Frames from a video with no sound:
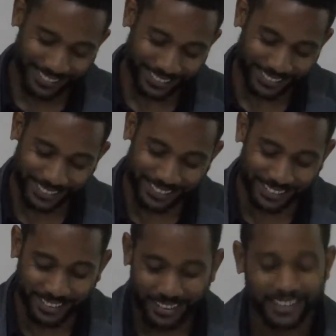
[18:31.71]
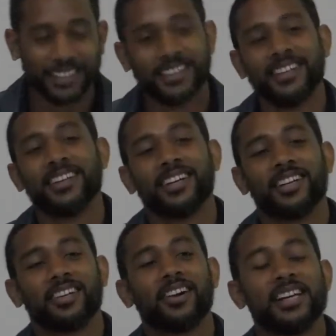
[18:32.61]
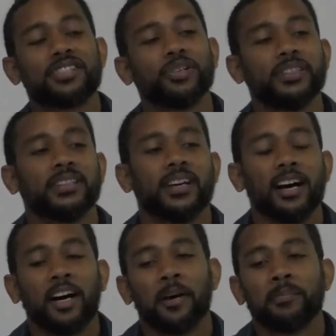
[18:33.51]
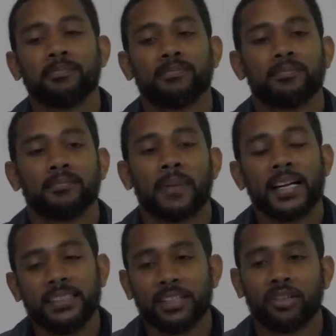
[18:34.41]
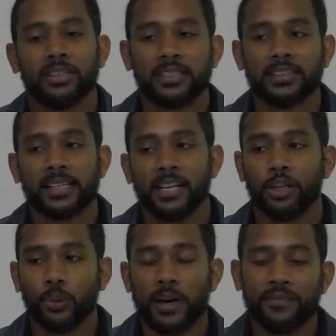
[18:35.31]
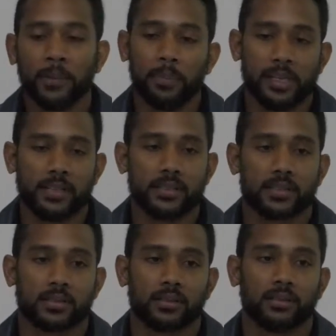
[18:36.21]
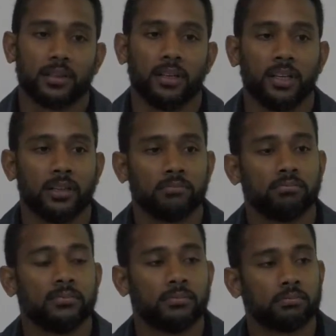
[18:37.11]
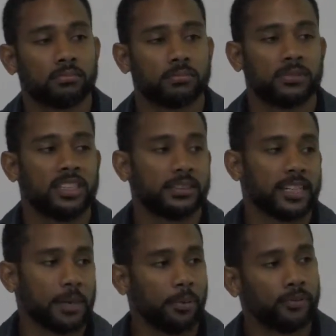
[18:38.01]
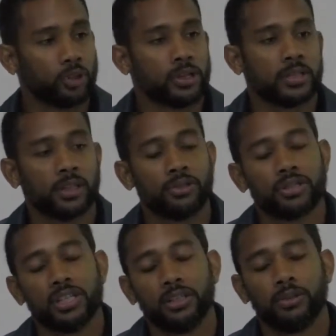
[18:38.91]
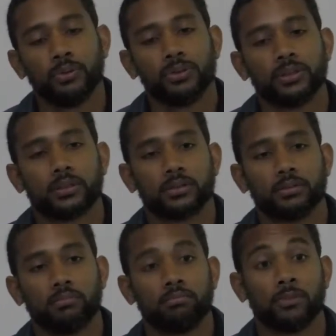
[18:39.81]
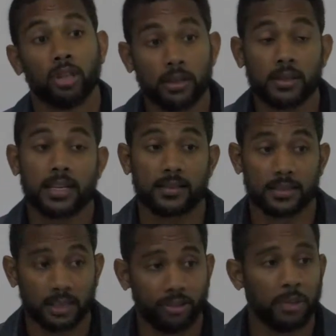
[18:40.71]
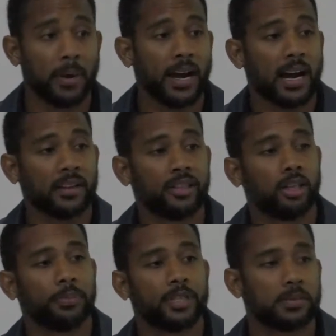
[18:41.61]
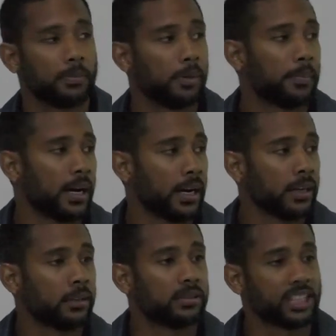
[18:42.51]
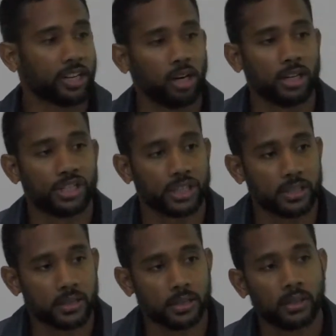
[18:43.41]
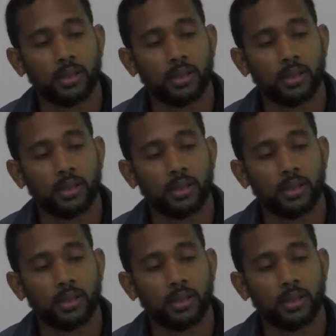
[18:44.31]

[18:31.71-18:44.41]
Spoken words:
Okay. Right, so my take on this is that they do have their place. These type of drawings are usually used not necessarily by art therapists, but by psychologists,